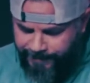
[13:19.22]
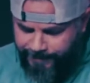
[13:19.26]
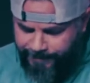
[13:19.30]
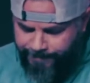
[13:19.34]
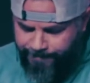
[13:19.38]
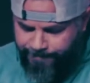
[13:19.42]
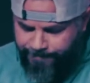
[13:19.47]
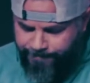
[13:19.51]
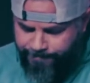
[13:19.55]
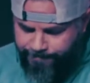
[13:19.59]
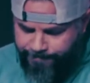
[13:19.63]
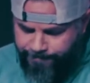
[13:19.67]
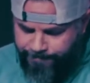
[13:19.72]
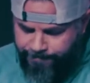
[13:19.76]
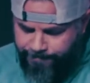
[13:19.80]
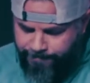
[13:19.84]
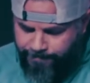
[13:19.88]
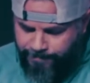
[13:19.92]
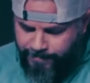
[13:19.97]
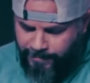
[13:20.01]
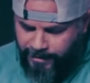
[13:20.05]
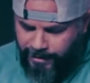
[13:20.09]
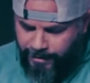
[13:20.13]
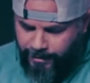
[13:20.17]

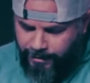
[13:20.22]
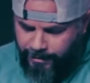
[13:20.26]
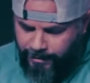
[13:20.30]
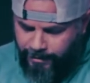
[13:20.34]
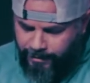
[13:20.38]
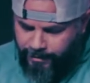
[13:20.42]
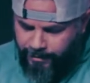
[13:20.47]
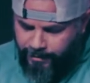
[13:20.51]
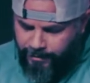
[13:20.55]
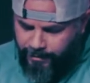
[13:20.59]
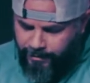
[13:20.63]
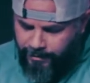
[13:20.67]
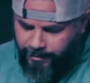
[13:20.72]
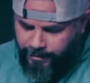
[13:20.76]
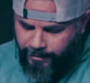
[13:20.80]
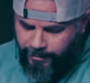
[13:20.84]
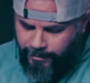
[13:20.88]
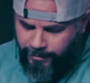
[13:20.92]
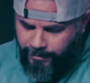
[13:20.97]
Nothing is said.